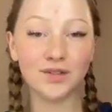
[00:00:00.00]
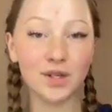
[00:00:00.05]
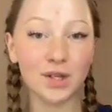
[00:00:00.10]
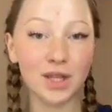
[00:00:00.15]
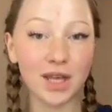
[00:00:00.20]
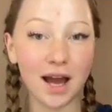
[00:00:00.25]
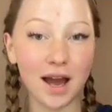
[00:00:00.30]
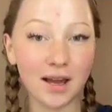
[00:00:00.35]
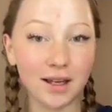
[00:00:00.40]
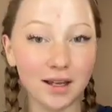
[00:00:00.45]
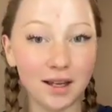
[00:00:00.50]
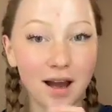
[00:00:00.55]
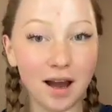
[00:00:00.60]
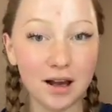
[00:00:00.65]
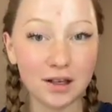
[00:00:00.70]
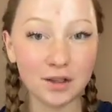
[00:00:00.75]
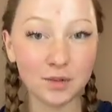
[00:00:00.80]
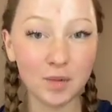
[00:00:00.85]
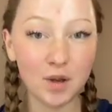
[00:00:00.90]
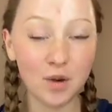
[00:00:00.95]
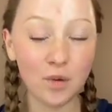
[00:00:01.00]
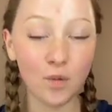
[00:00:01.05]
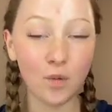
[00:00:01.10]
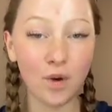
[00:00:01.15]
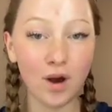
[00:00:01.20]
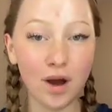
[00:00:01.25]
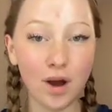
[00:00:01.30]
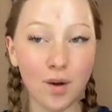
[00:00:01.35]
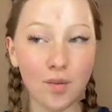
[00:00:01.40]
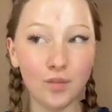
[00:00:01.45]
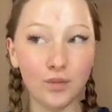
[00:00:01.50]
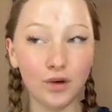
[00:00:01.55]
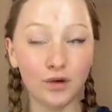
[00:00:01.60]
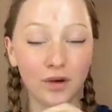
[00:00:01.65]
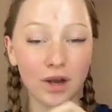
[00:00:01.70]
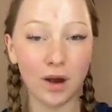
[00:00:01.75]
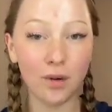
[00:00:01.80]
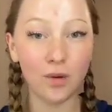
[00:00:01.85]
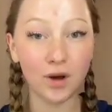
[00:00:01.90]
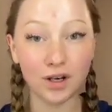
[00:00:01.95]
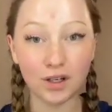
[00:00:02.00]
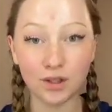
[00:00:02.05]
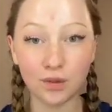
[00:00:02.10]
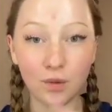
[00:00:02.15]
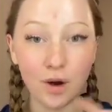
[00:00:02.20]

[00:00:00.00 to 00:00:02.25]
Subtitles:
that, he asked me what movie I wanted to